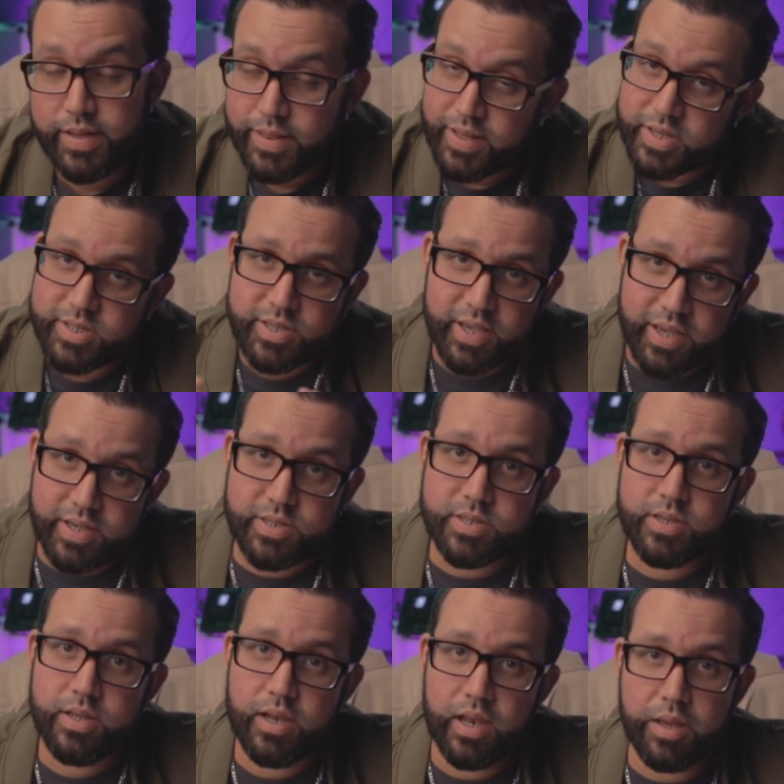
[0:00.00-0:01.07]
This
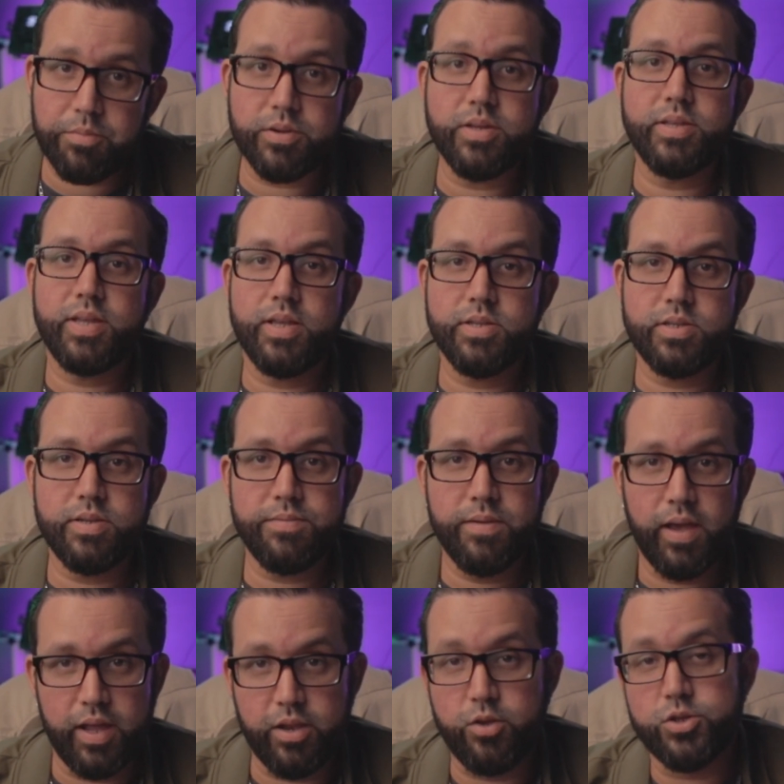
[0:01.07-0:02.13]
is labor intensive
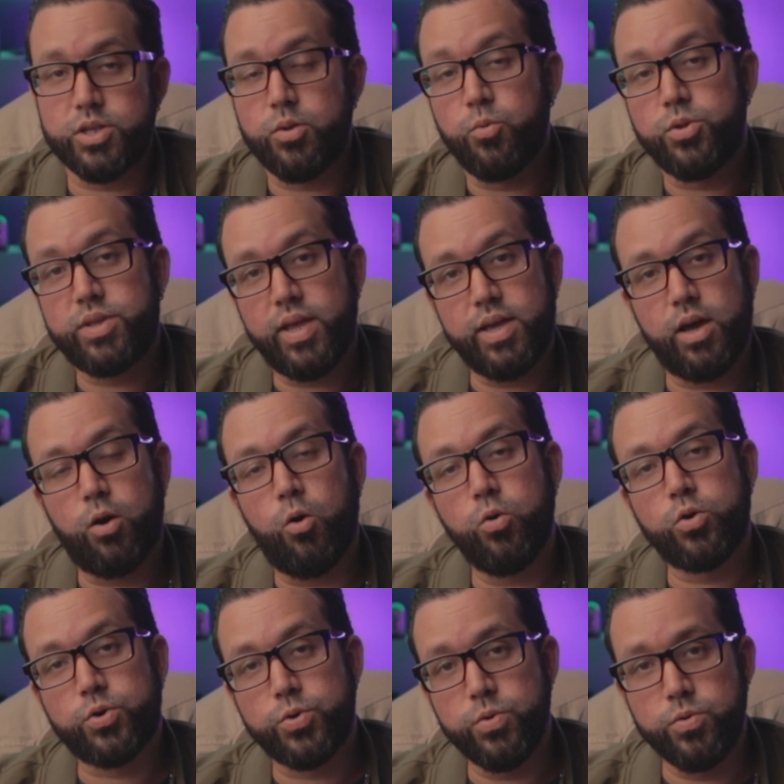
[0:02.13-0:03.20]
and usually would take a whole
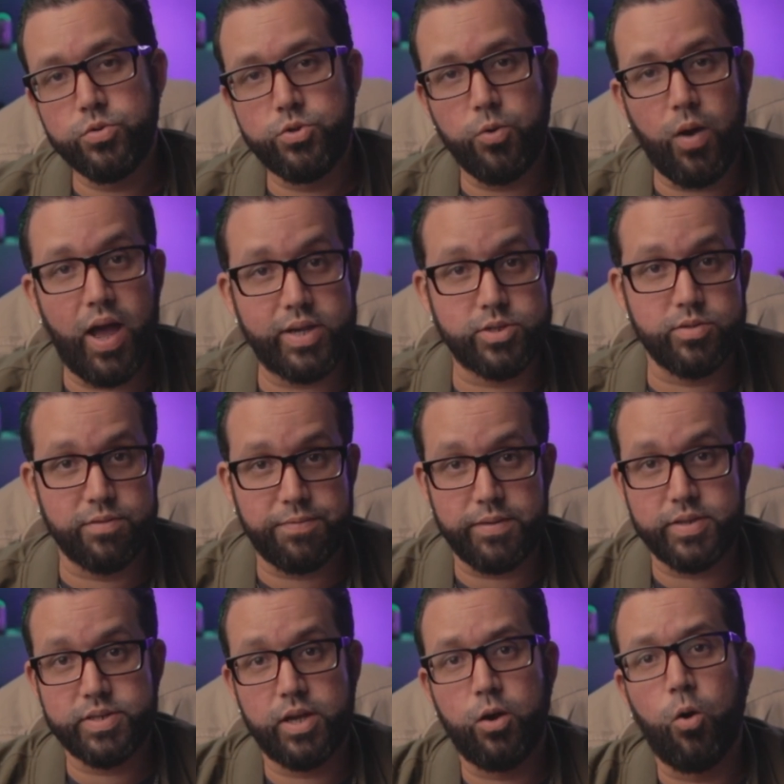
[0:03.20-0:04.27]
crew to actually
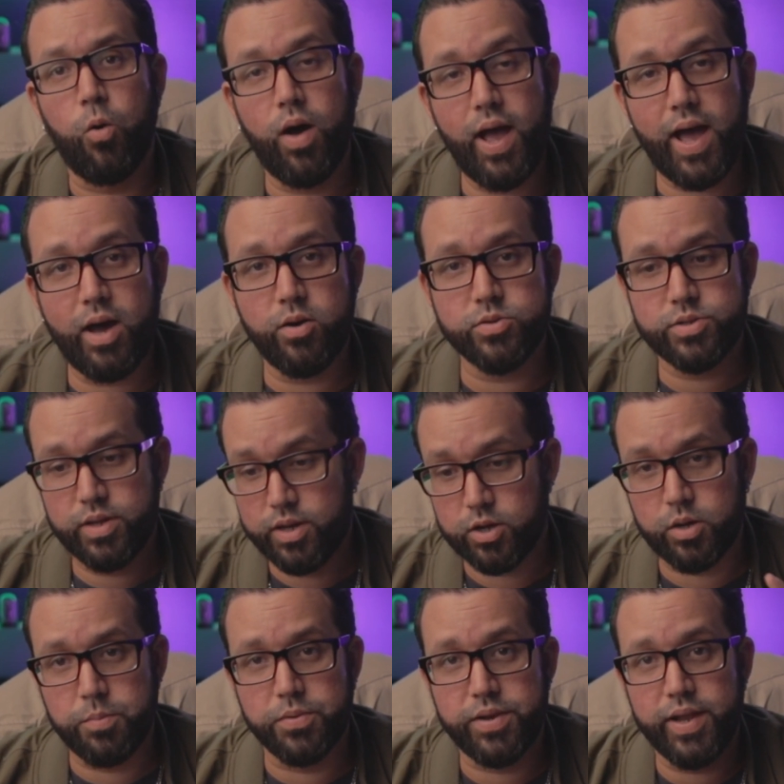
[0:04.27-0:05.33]
finish a whole house in a
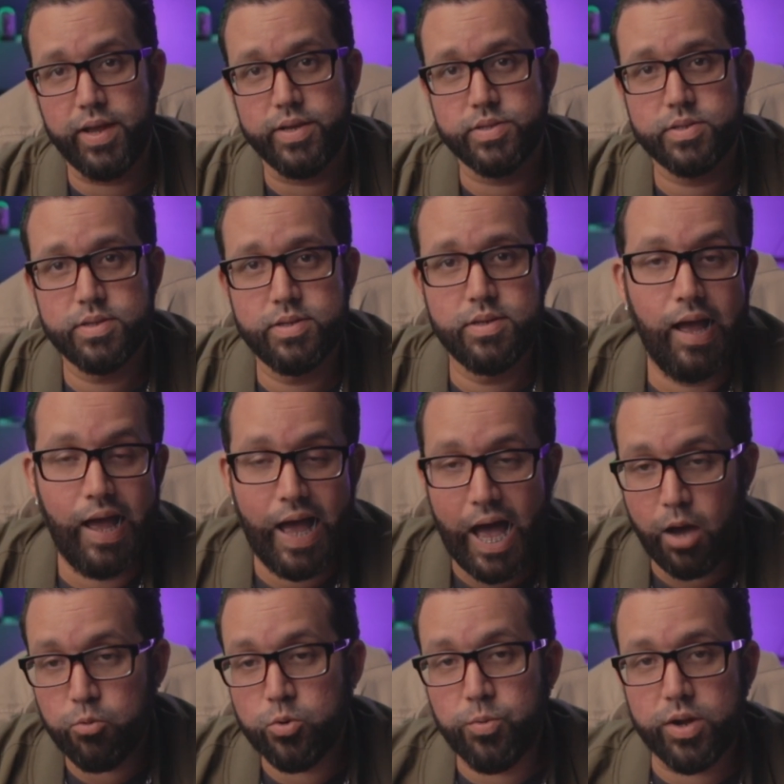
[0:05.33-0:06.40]
couple of days.
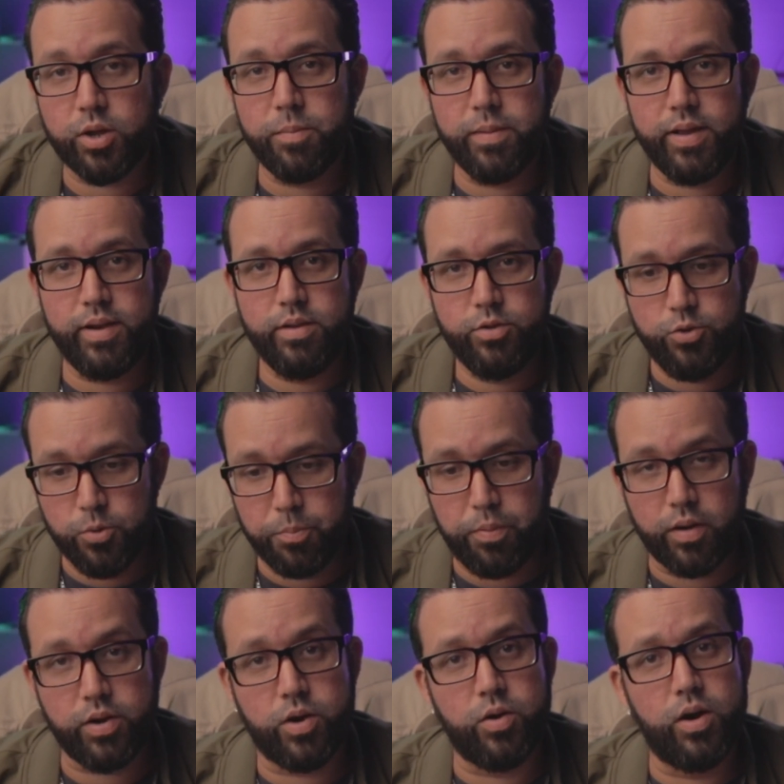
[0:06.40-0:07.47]
I would recommend you
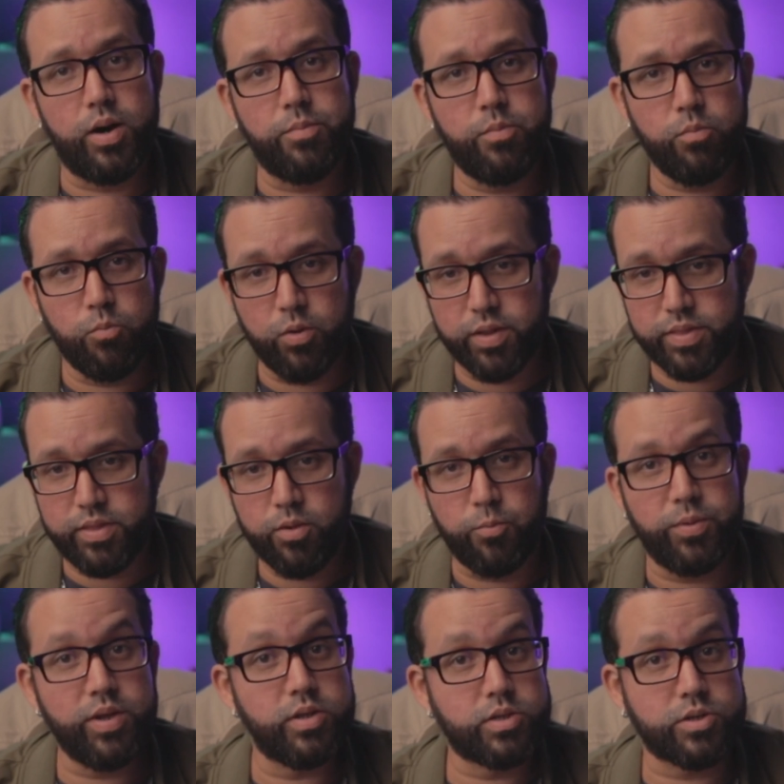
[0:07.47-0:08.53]
partner up with
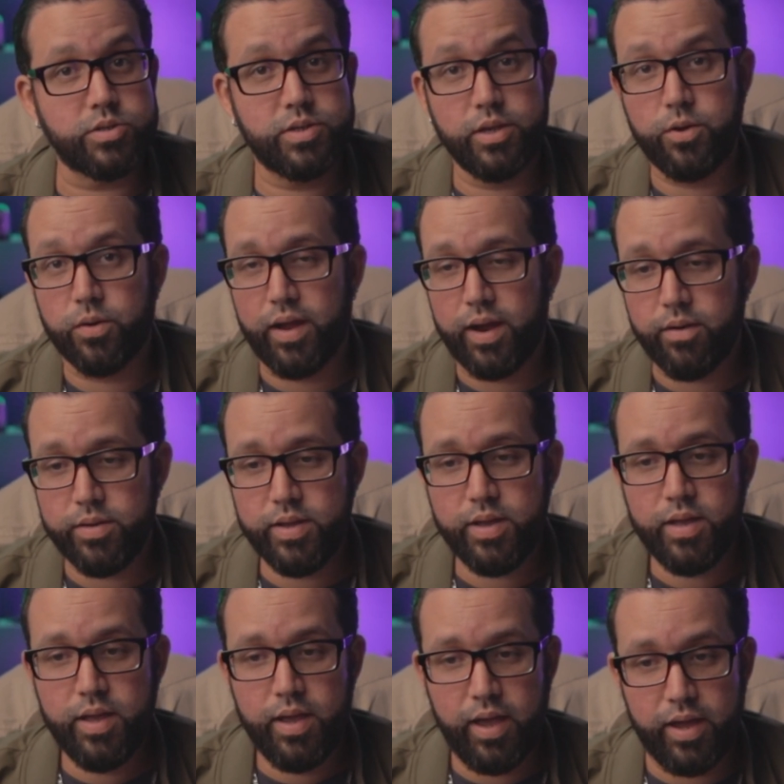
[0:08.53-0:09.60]
realtors in your
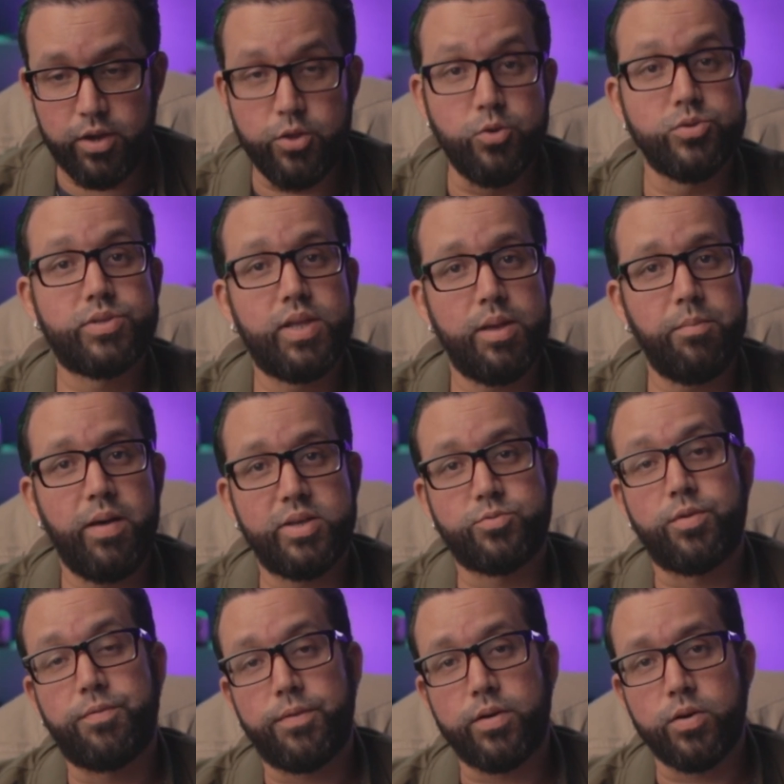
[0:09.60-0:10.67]
area and use them as
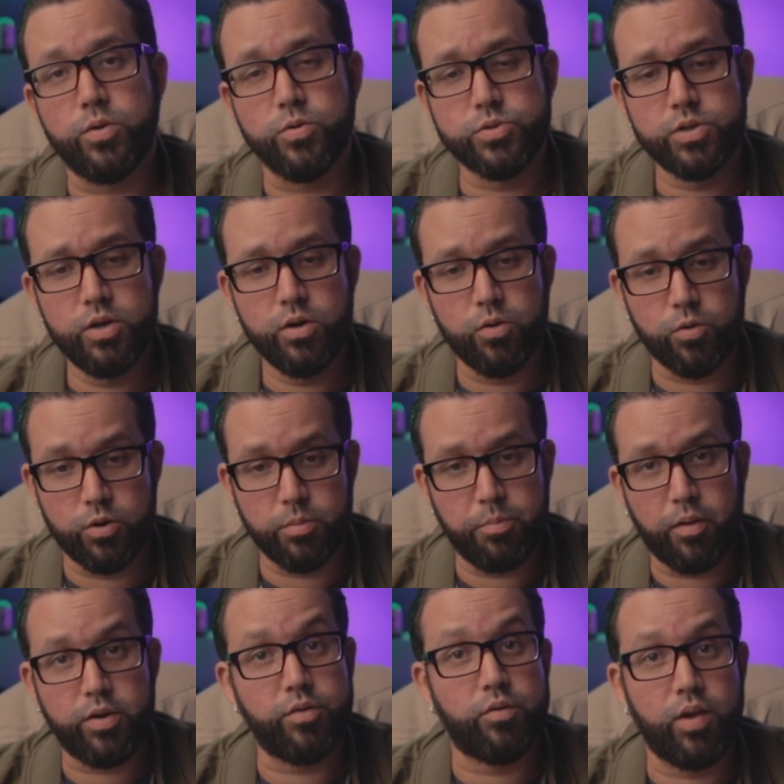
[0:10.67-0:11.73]
referrals or
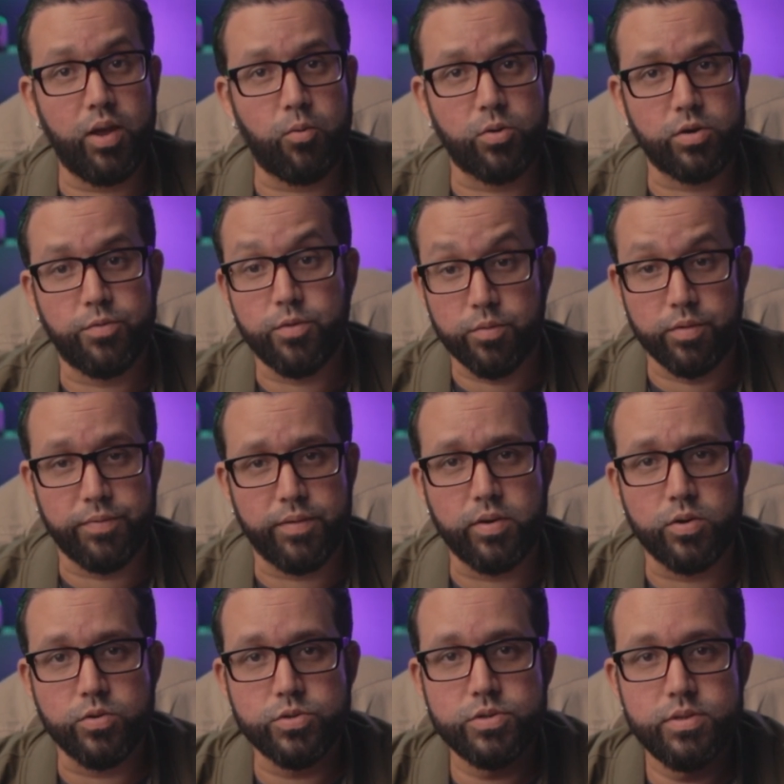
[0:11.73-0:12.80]
part of your network for
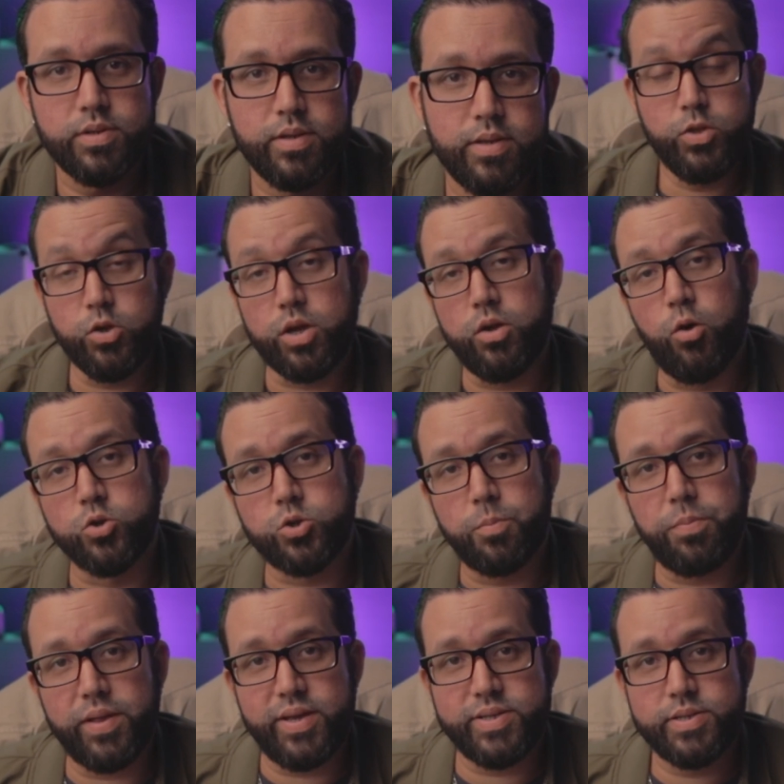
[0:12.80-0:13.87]
referrals. You can also
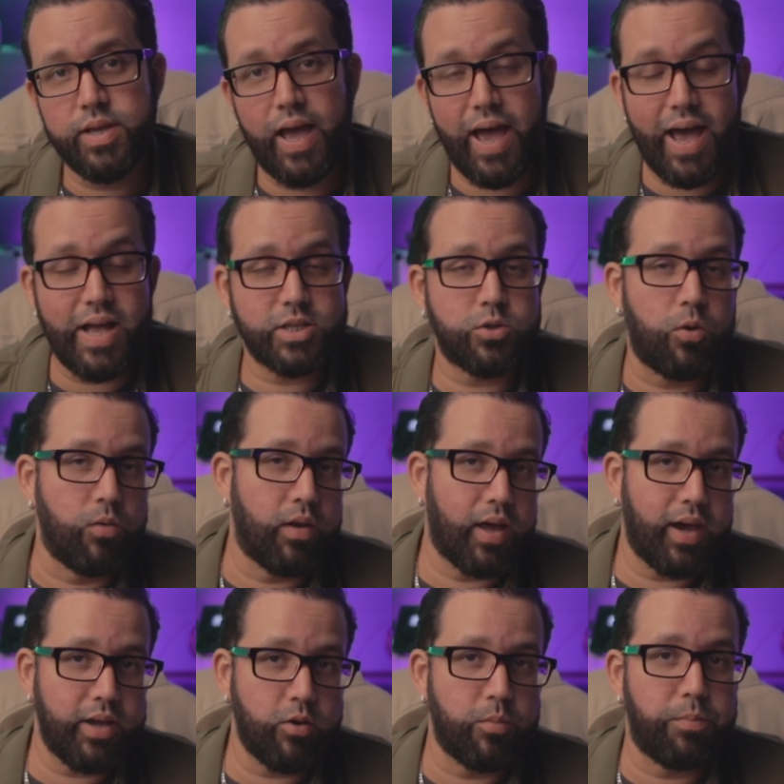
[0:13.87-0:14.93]
place ads
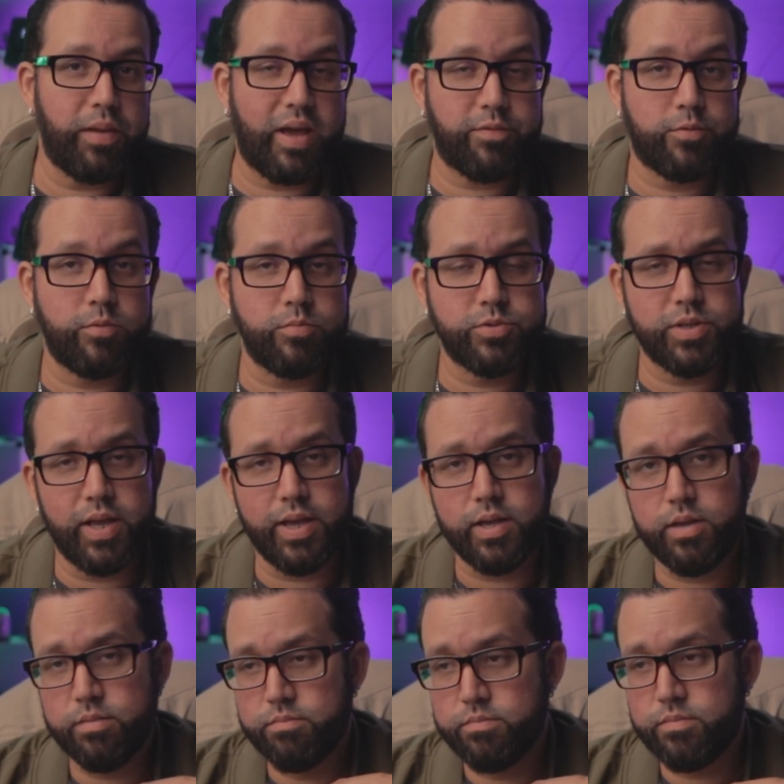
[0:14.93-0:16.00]
online on platforms
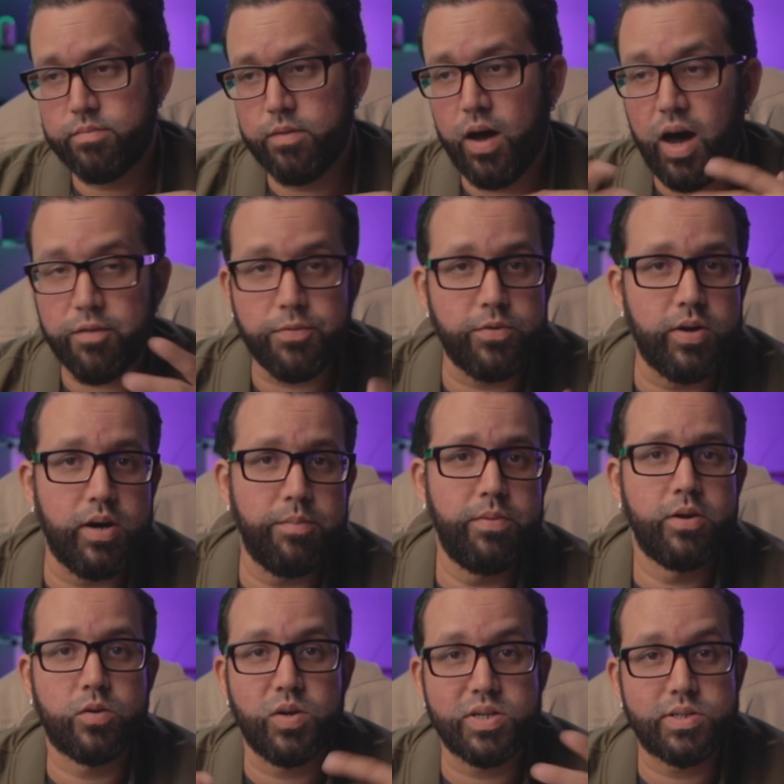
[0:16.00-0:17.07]
like
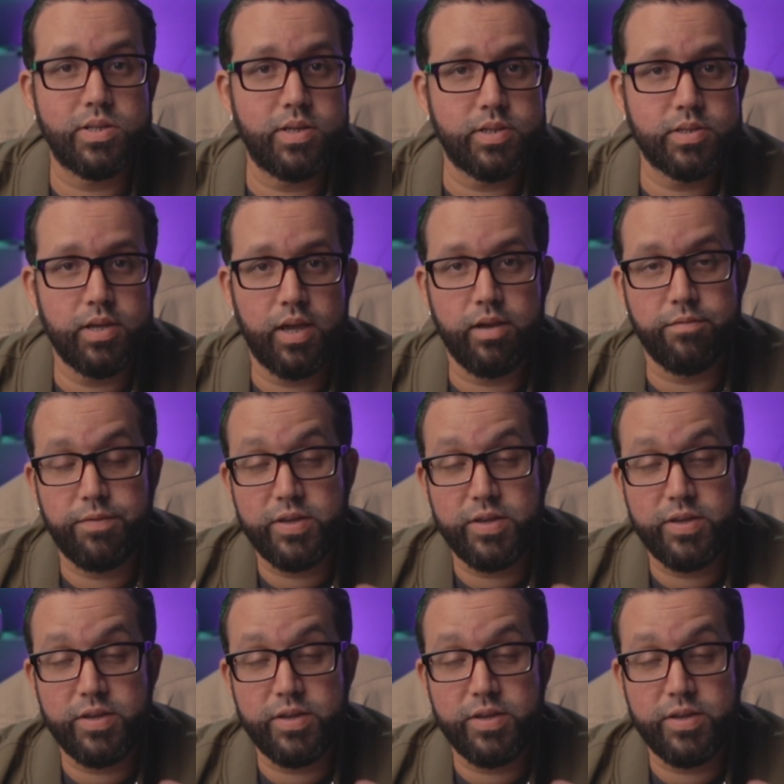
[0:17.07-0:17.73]
OfferUp, Craigslist, and